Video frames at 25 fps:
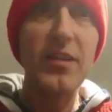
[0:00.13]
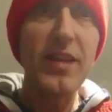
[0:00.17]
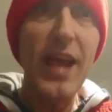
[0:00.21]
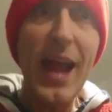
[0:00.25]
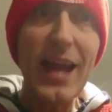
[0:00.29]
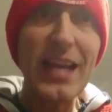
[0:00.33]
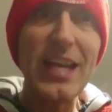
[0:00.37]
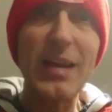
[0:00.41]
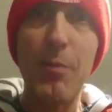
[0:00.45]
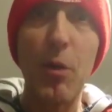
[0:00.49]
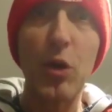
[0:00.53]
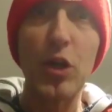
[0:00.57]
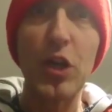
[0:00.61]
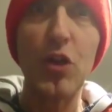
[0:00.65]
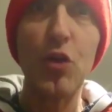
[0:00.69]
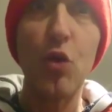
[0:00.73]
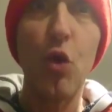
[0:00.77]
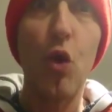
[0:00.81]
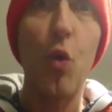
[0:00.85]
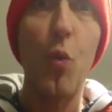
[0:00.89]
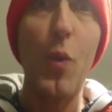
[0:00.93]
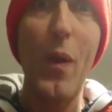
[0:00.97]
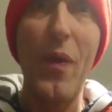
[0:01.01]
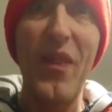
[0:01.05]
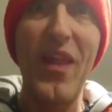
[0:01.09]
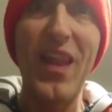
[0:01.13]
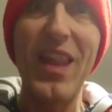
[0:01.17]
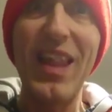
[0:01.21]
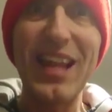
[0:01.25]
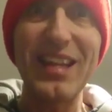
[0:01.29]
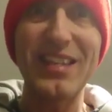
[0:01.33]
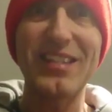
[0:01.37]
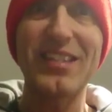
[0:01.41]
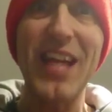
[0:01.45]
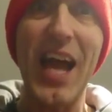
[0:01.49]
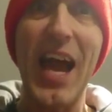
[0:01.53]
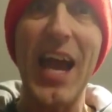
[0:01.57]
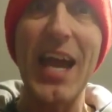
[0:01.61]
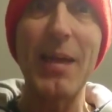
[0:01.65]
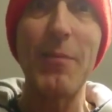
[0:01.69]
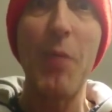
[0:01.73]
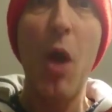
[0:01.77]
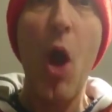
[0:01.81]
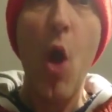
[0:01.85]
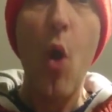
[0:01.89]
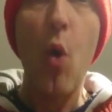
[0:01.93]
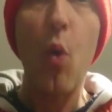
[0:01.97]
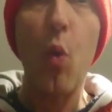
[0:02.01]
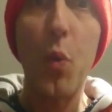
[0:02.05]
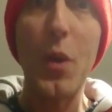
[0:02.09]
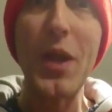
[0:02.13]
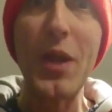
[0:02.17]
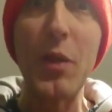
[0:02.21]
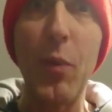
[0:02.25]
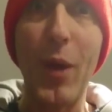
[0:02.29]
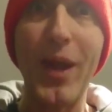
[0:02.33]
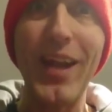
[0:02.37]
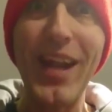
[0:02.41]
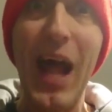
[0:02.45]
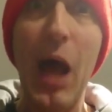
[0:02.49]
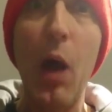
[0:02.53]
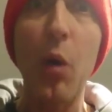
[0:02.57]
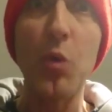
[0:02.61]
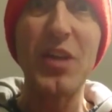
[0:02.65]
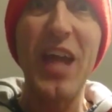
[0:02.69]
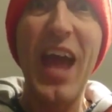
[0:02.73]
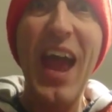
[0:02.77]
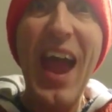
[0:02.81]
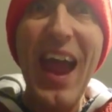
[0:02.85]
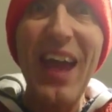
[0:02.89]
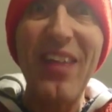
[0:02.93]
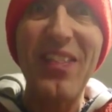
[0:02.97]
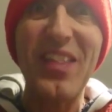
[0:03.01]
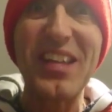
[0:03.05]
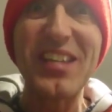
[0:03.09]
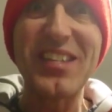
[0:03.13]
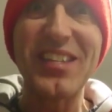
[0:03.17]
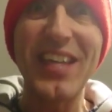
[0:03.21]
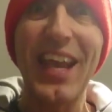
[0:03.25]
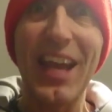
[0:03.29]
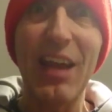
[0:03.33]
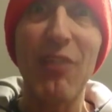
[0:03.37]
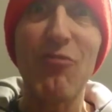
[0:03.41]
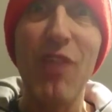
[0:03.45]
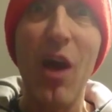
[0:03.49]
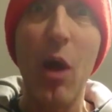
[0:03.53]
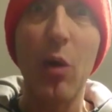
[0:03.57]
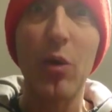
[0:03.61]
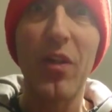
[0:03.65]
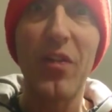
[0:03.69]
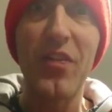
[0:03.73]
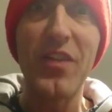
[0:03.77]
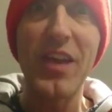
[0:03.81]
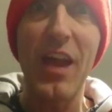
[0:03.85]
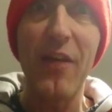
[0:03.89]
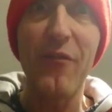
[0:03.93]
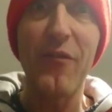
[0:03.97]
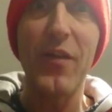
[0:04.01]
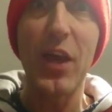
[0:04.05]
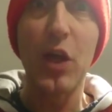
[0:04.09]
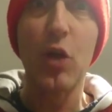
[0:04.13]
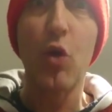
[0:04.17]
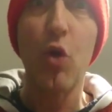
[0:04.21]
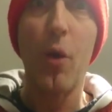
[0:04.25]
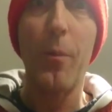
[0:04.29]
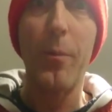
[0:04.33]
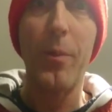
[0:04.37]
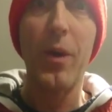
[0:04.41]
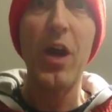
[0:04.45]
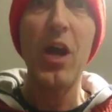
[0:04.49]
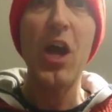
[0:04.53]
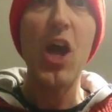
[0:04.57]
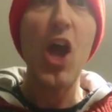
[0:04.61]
anybody know when the last time we went out in the second round of the FA Cup?